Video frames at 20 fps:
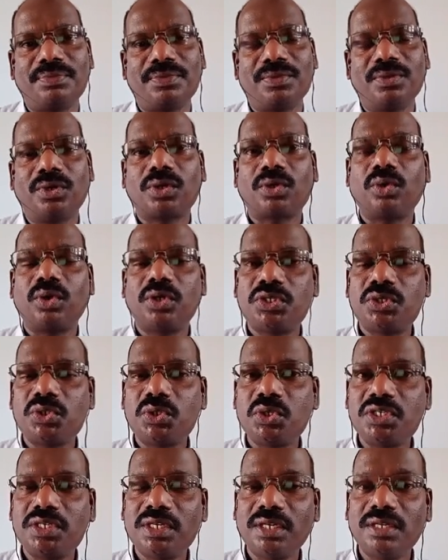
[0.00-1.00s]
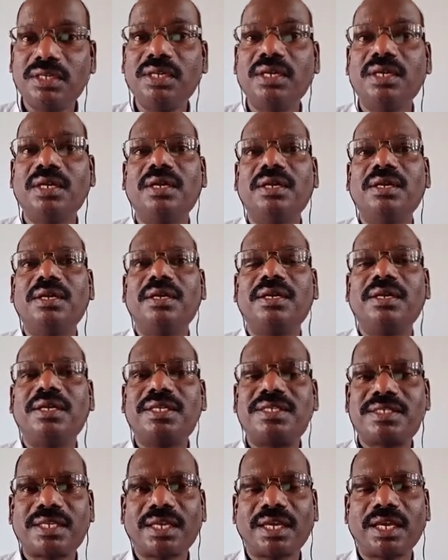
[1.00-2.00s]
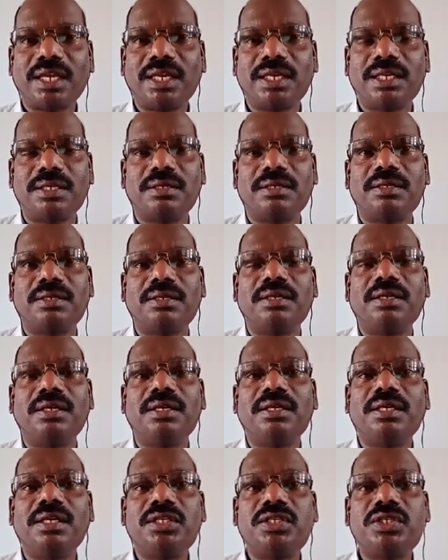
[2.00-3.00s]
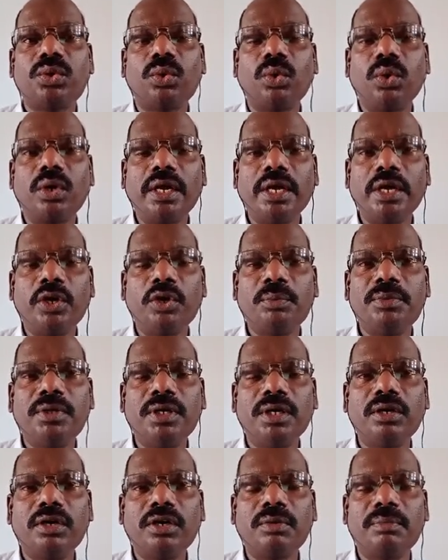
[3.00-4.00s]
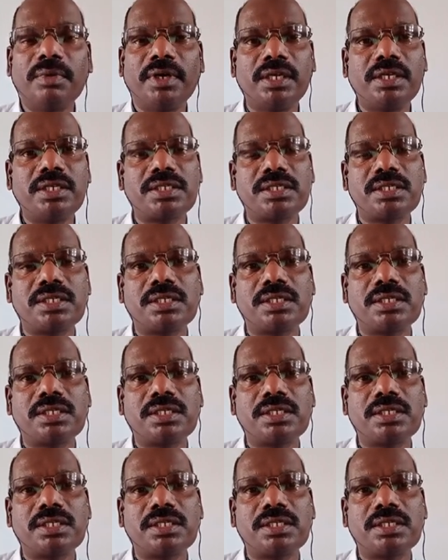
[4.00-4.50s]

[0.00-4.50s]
Or constitution design each organ of the government